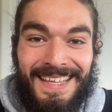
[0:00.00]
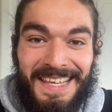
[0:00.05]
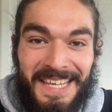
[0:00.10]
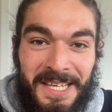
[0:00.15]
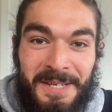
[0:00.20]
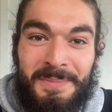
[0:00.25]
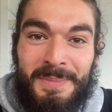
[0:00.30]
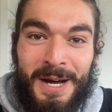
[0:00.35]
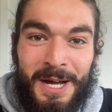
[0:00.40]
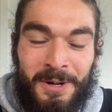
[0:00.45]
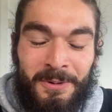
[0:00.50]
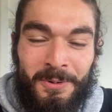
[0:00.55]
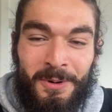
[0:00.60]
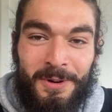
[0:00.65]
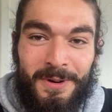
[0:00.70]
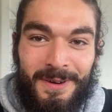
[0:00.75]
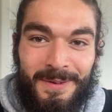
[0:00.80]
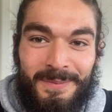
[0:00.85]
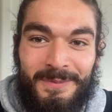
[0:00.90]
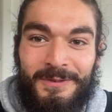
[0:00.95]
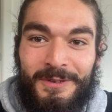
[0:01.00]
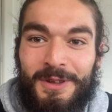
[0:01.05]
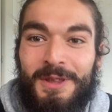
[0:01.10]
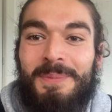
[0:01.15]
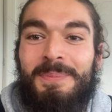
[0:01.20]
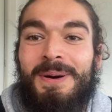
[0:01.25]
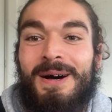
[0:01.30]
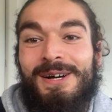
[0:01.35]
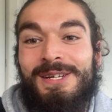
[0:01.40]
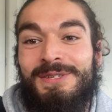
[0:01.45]
in my room for
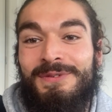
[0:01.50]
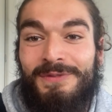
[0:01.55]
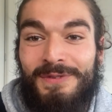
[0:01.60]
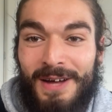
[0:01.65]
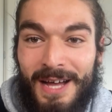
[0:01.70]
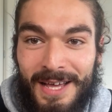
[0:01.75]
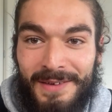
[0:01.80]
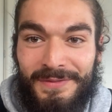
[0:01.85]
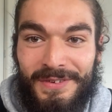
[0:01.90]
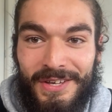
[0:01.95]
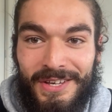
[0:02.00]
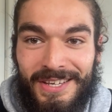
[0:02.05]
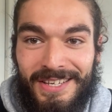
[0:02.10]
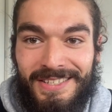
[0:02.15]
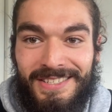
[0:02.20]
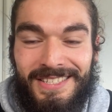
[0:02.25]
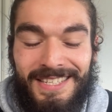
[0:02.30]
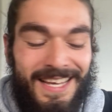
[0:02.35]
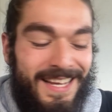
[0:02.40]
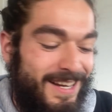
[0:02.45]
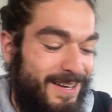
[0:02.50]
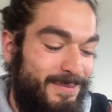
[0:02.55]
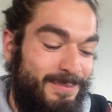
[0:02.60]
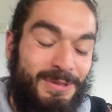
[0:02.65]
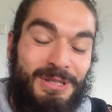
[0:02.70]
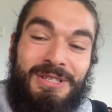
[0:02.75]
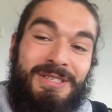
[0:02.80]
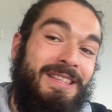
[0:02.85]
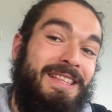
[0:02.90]
the past 5 years and I'm